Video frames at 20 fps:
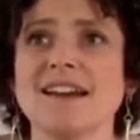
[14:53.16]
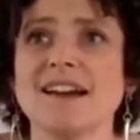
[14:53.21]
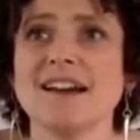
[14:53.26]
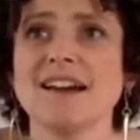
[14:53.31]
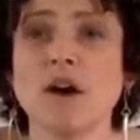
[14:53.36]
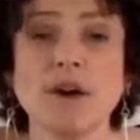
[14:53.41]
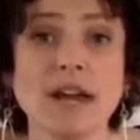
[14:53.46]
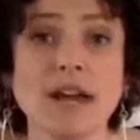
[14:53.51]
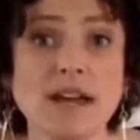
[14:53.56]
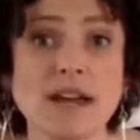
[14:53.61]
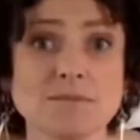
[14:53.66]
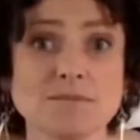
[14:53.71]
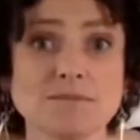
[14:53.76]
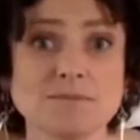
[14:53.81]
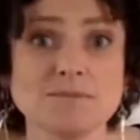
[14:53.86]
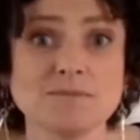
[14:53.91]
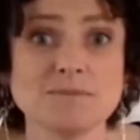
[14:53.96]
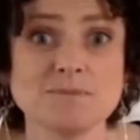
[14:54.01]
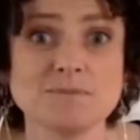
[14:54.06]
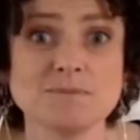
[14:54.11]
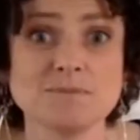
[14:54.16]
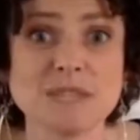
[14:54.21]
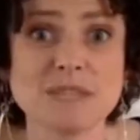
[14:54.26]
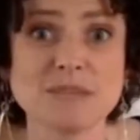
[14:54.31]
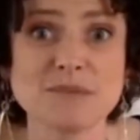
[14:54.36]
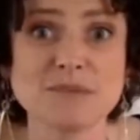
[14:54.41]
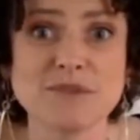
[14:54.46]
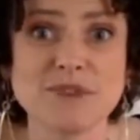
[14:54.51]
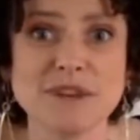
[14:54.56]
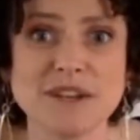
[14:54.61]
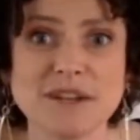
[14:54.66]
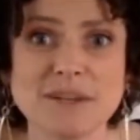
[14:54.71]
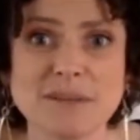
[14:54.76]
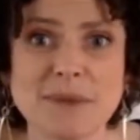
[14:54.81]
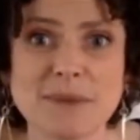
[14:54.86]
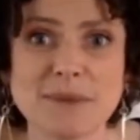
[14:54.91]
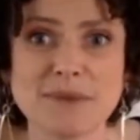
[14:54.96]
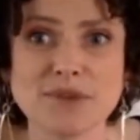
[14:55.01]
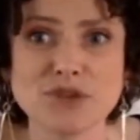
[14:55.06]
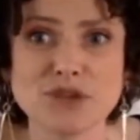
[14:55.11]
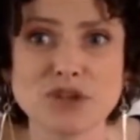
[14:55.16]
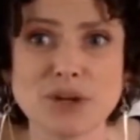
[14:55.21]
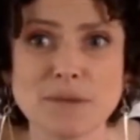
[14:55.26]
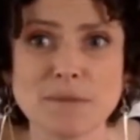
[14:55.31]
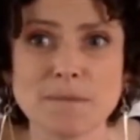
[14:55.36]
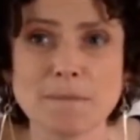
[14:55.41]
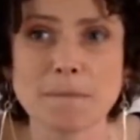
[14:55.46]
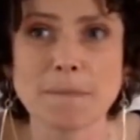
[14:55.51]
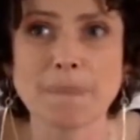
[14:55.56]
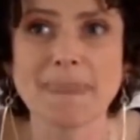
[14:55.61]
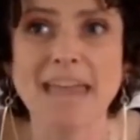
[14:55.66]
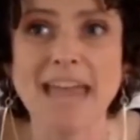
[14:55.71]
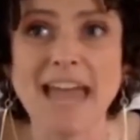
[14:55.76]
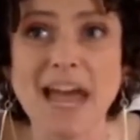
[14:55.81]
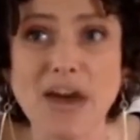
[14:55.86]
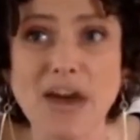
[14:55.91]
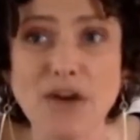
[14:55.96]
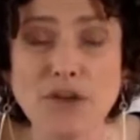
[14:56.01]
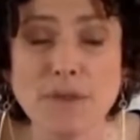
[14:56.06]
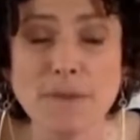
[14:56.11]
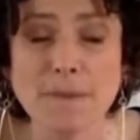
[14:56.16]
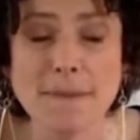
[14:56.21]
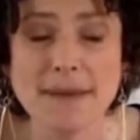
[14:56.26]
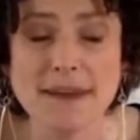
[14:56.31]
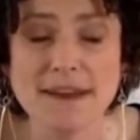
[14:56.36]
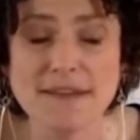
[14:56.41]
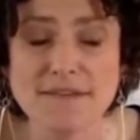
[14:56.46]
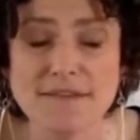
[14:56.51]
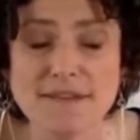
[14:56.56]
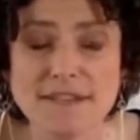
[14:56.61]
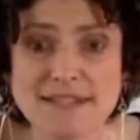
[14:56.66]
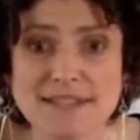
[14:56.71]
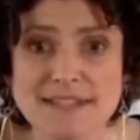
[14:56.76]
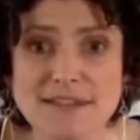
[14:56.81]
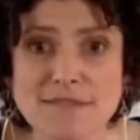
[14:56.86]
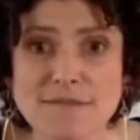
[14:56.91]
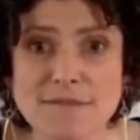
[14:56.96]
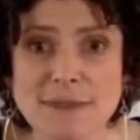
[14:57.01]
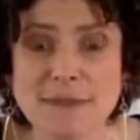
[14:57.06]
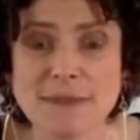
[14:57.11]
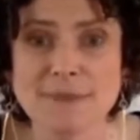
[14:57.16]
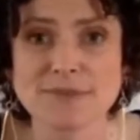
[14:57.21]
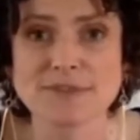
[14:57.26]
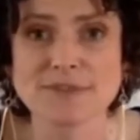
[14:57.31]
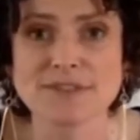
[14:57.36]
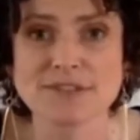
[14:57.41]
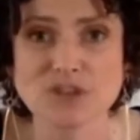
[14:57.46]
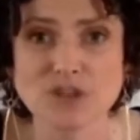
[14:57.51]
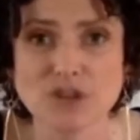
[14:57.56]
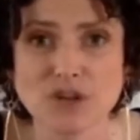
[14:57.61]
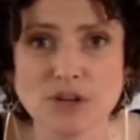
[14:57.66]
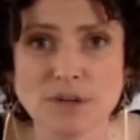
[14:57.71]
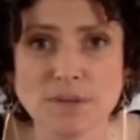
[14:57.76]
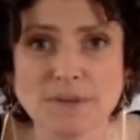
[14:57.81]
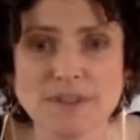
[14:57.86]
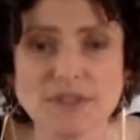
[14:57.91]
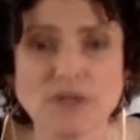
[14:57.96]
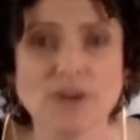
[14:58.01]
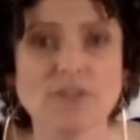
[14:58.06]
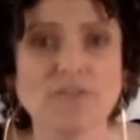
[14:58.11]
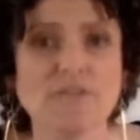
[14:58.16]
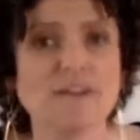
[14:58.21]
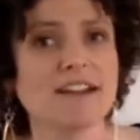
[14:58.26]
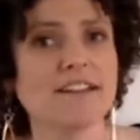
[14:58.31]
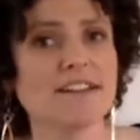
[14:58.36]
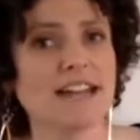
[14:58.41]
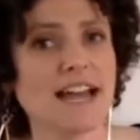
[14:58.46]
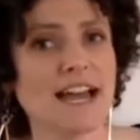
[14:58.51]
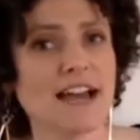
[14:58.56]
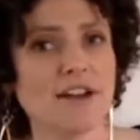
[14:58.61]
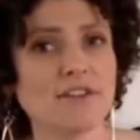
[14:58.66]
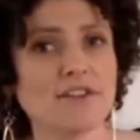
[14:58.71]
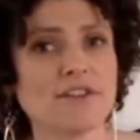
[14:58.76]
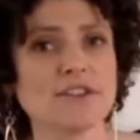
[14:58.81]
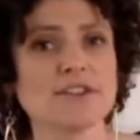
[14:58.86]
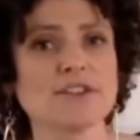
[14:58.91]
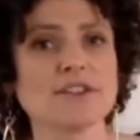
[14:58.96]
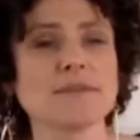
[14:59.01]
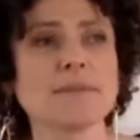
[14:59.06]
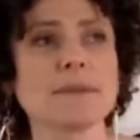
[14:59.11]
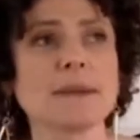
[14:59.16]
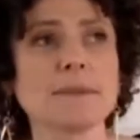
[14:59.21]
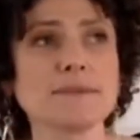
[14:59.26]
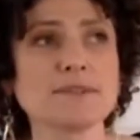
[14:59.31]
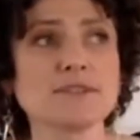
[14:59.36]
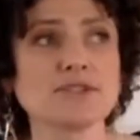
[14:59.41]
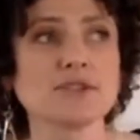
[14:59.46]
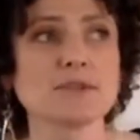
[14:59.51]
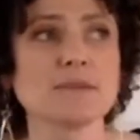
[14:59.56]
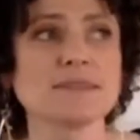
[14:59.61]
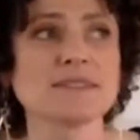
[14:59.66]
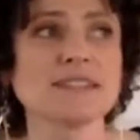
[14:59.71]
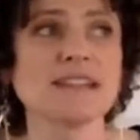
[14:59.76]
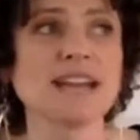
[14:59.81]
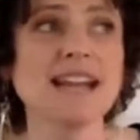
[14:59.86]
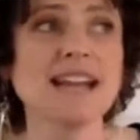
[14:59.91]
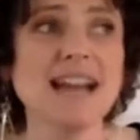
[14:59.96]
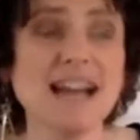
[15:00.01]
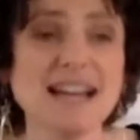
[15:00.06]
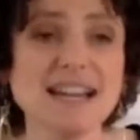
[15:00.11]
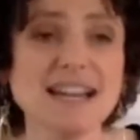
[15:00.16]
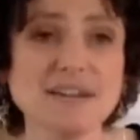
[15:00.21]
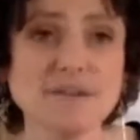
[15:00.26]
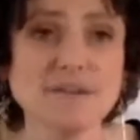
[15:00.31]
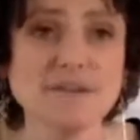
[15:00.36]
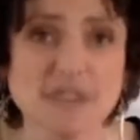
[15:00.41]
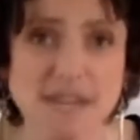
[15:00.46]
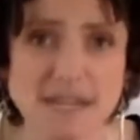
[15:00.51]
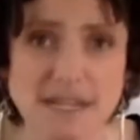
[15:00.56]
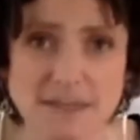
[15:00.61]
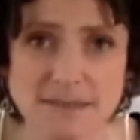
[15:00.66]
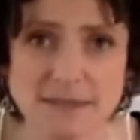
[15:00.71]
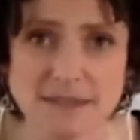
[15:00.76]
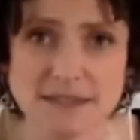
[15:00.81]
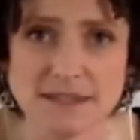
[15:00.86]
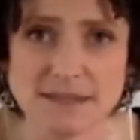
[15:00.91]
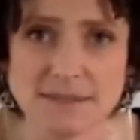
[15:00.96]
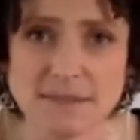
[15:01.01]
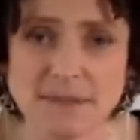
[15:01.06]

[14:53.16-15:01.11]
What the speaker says: Okay, let's move on to maple syrup. Health benefits of maple syrup. So I found out that maple syrup is not high in vitamins,